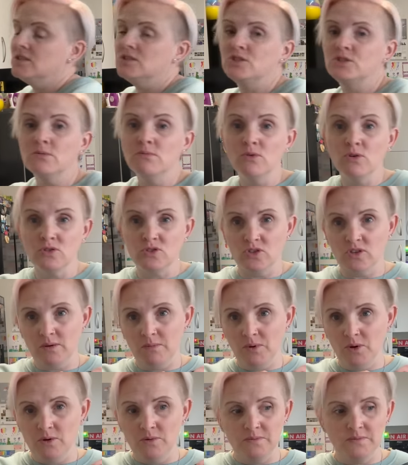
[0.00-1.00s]
some more jogging
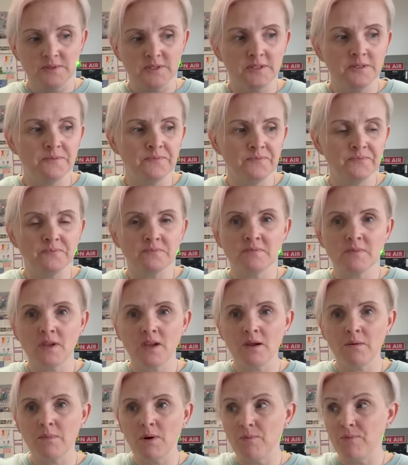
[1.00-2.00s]
bottoms,
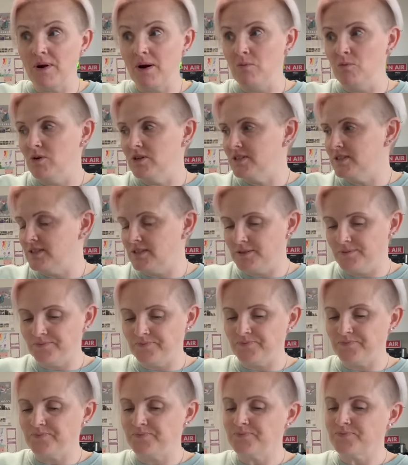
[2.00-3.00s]
but brown ones
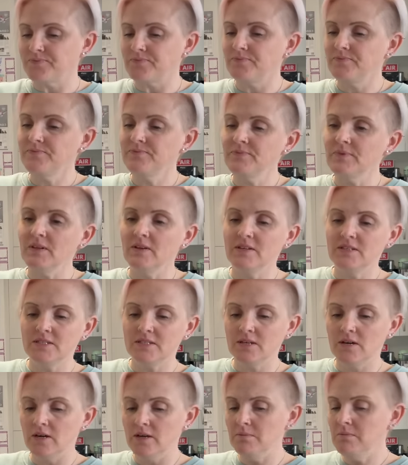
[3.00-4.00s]

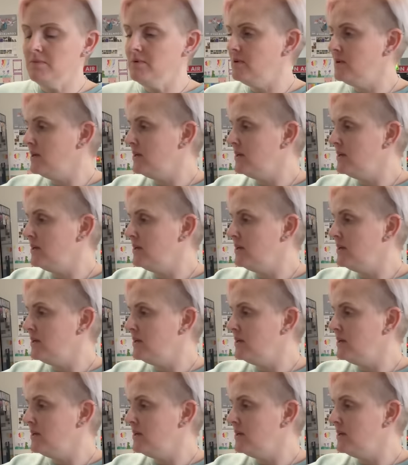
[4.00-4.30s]
this time.